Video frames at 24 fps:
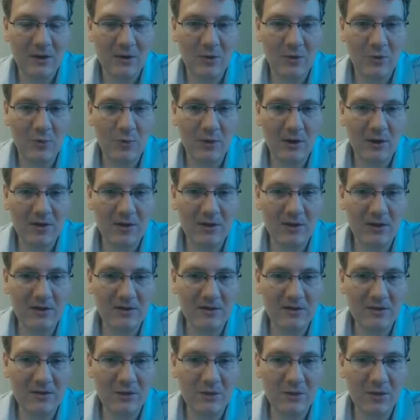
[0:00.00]
with a
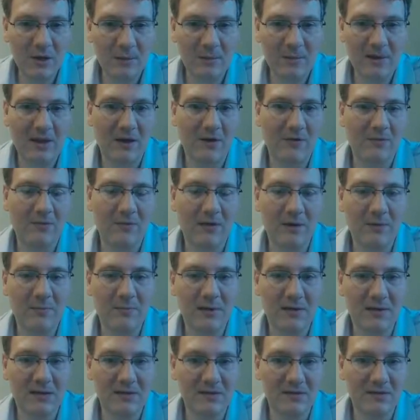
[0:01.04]
2 coming out front
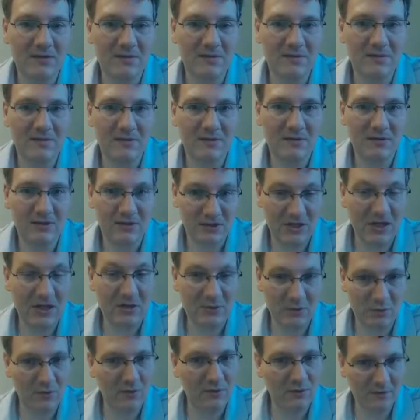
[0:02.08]
because of the chain
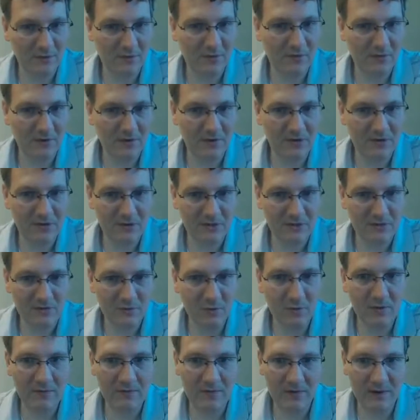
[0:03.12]
rule for functions of
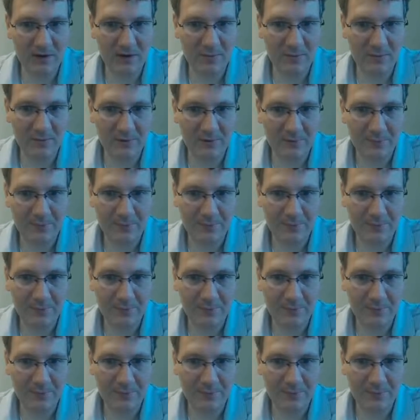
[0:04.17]
one variable.